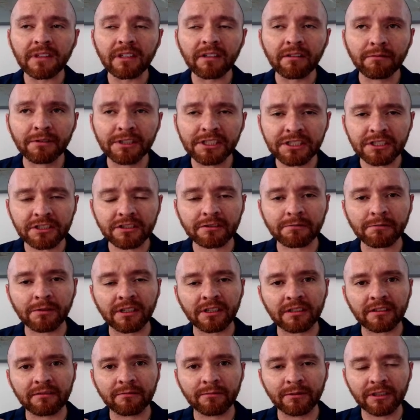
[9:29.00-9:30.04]
researchers
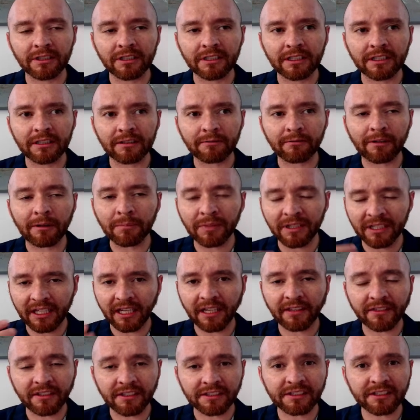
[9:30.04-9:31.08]
will
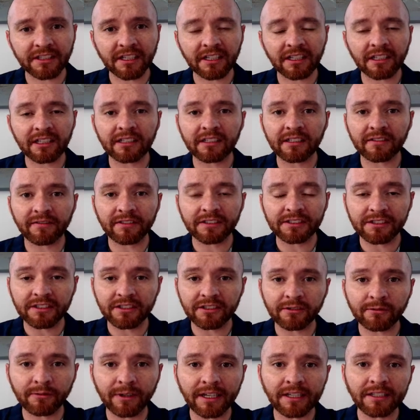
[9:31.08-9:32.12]
replicate their study in different
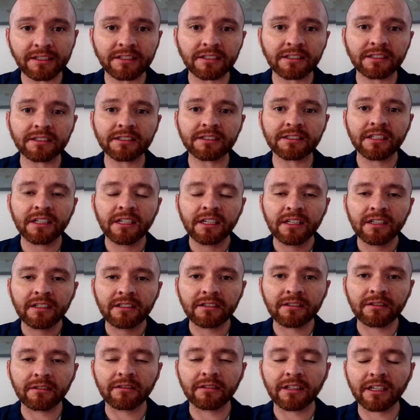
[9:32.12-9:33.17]
situations
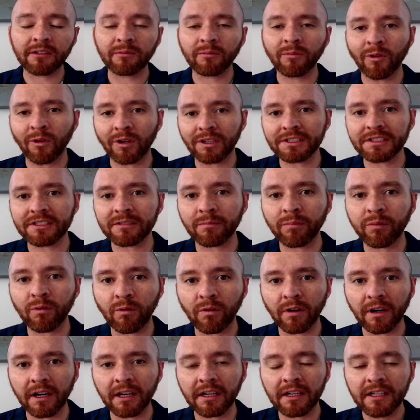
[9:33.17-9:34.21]
to lend more
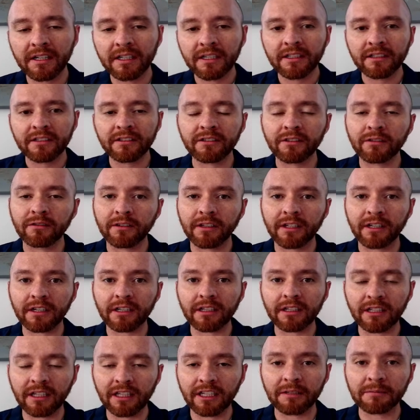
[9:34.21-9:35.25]
support to their
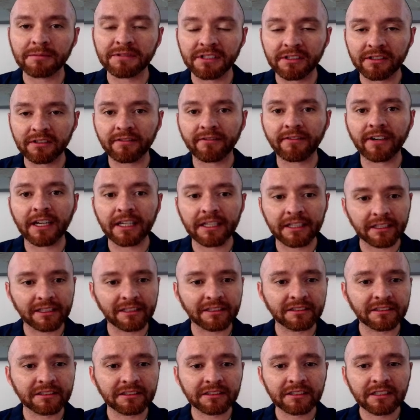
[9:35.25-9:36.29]
claims and their
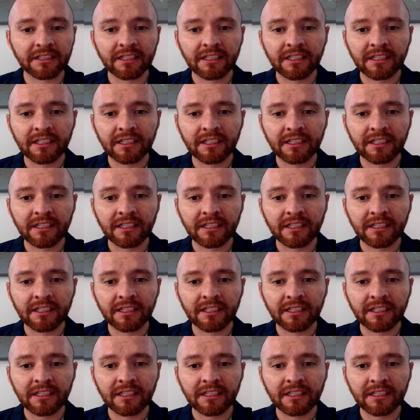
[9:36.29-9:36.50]
findings.